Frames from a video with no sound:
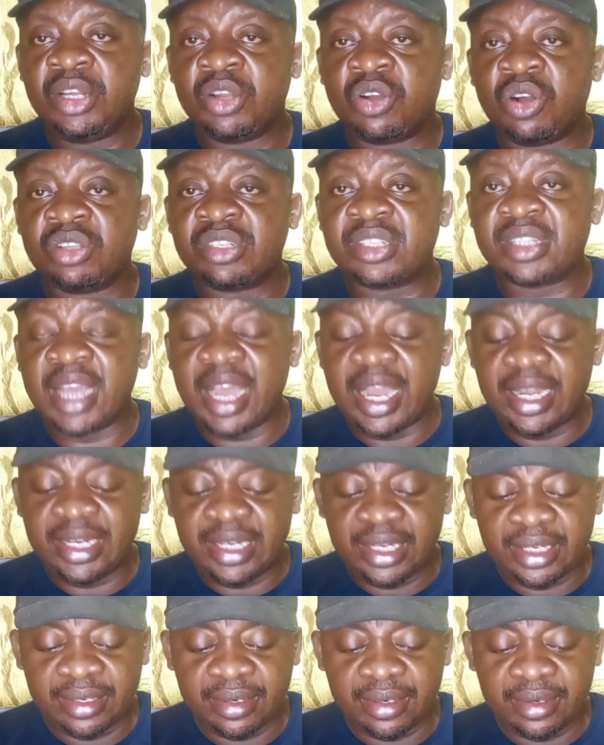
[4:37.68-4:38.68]

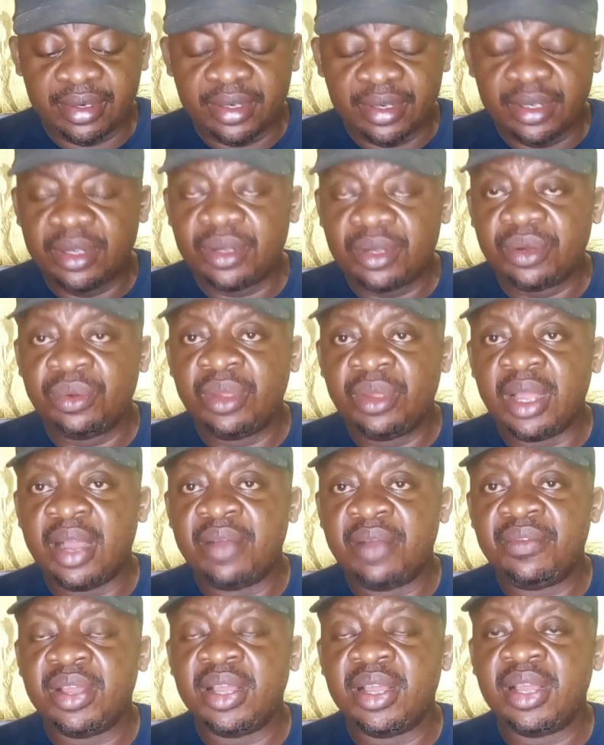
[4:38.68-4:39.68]
custard. We
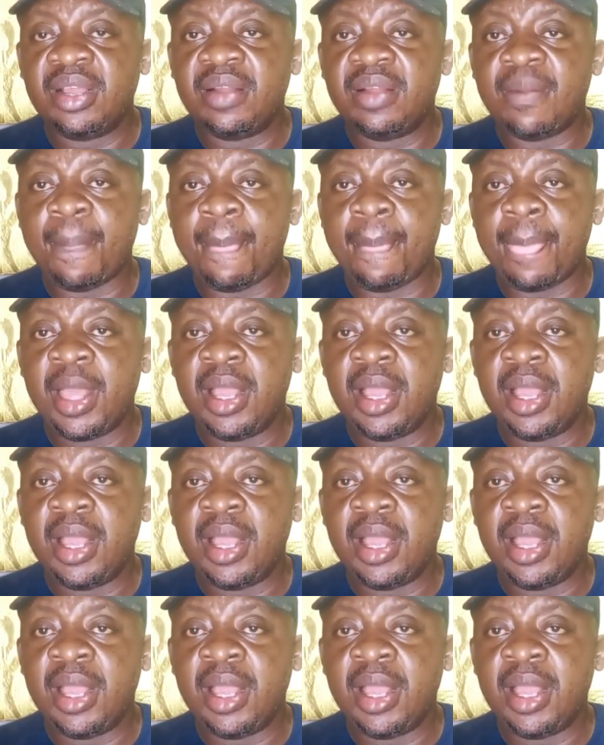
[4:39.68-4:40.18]
have the